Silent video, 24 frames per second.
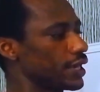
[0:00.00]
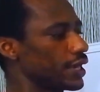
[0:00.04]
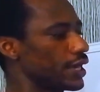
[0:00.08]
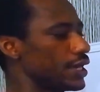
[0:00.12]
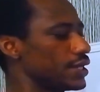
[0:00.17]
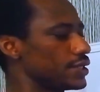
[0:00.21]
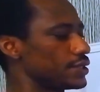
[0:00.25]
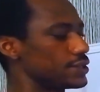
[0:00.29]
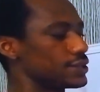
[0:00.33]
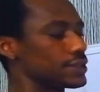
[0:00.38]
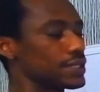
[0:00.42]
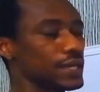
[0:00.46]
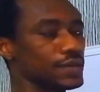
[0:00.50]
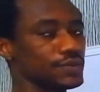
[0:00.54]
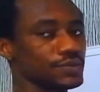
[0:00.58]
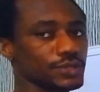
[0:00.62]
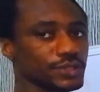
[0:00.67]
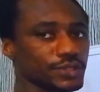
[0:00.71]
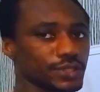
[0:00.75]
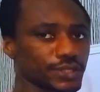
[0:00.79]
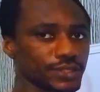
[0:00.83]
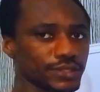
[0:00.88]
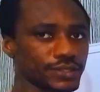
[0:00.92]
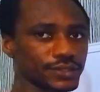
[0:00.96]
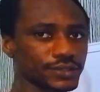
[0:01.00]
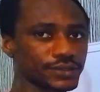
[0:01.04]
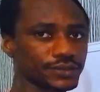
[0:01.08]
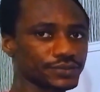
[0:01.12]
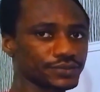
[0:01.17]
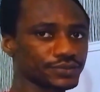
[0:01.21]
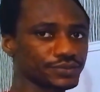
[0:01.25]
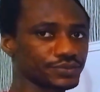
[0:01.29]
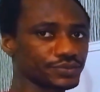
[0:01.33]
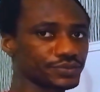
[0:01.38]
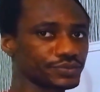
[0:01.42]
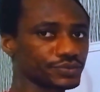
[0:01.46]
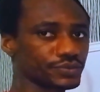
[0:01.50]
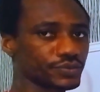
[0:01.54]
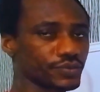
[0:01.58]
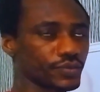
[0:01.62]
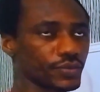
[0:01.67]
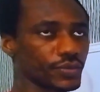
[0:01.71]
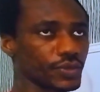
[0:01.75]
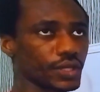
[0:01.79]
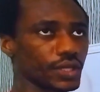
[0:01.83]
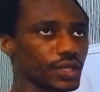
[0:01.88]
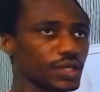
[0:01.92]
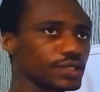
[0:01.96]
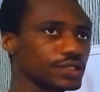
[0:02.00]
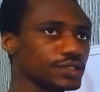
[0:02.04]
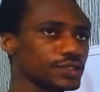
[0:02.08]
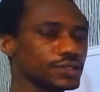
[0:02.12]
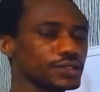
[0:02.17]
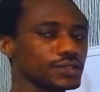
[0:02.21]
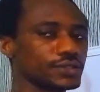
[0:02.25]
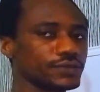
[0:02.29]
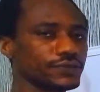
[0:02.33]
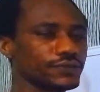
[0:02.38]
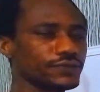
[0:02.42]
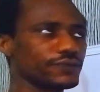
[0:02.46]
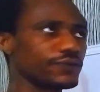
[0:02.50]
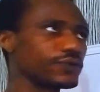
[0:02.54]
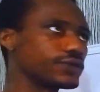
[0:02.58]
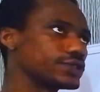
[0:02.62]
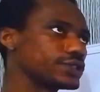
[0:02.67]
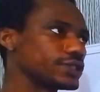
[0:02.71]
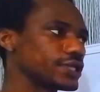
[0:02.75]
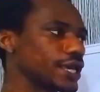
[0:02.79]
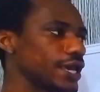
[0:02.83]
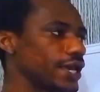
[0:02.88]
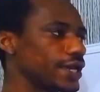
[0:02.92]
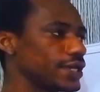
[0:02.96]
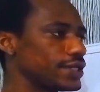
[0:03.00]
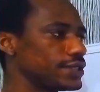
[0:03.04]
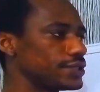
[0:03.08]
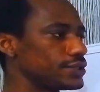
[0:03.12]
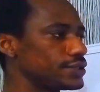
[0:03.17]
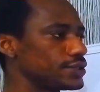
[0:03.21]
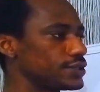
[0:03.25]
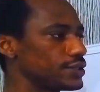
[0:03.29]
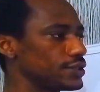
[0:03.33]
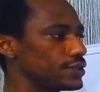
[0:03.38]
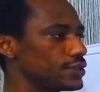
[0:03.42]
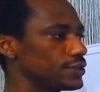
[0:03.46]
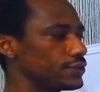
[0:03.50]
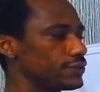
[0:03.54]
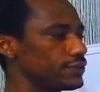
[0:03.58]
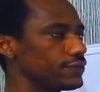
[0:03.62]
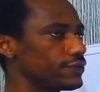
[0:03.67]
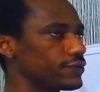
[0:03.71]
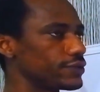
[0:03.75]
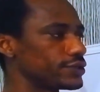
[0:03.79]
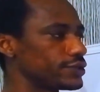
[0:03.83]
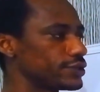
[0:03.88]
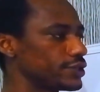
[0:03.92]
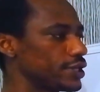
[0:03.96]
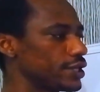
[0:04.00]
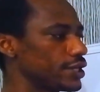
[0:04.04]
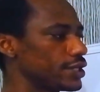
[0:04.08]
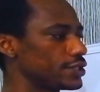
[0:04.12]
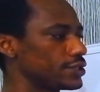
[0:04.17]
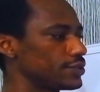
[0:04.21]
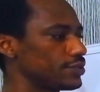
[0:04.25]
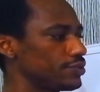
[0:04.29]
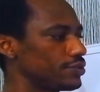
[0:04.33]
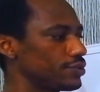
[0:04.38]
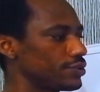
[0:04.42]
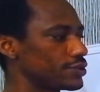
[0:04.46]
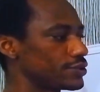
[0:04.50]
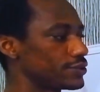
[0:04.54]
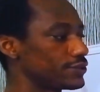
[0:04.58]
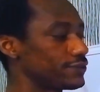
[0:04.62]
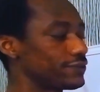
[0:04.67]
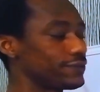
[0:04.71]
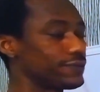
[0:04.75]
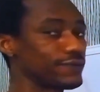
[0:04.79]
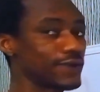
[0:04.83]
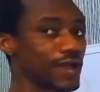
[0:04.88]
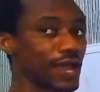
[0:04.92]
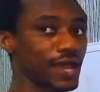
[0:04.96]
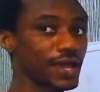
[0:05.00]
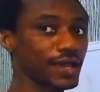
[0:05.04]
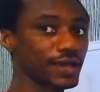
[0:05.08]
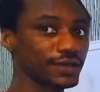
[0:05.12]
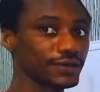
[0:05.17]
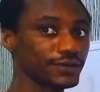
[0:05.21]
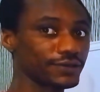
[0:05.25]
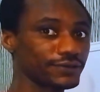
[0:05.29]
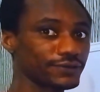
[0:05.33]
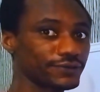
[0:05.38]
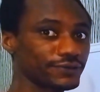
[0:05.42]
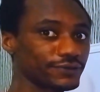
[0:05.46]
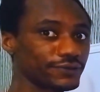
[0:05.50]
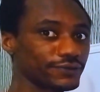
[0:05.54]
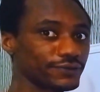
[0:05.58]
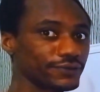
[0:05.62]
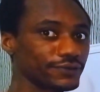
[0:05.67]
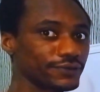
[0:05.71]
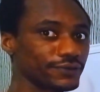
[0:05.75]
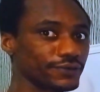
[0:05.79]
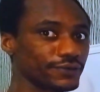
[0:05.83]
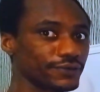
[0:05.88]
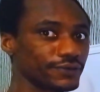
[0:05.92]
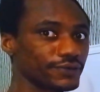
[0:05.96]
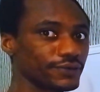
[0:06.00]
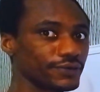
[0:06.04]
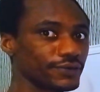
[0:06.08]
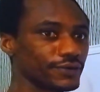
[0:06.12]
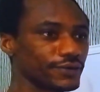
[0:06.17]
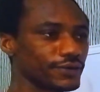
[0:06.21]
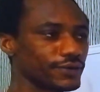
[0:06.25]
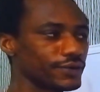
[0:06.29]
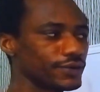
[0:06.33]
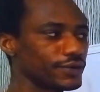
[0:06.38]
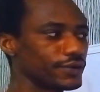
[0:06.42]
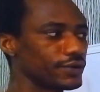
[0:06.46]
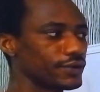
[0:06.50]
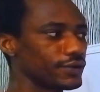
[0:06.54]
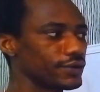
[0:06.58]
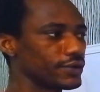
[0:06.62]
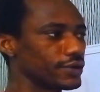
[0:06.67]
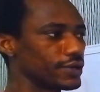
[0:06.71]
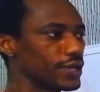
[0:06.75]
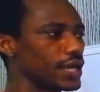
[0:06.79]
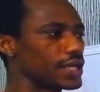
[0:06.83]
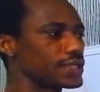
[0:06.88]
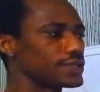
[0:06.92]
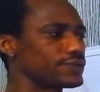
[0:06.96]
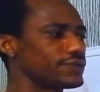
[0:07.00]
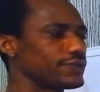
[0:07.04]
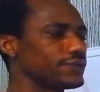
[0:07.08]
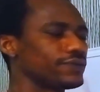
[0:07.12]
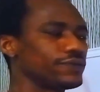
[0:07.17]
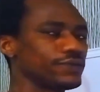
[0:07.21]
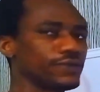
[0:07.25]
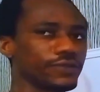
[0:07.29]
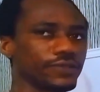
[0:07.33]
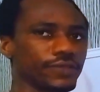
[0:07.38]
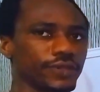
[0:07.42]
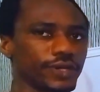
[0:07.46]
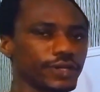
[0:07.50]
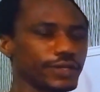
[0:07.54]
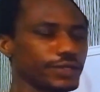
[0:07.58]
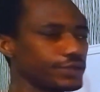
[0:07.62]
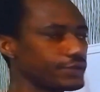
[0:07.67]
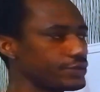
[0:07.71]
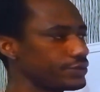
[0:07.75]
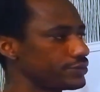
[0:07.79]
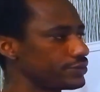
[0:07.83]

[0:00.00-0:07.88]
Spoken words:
8 times 6 is 48. 48 plus 5. That's 53.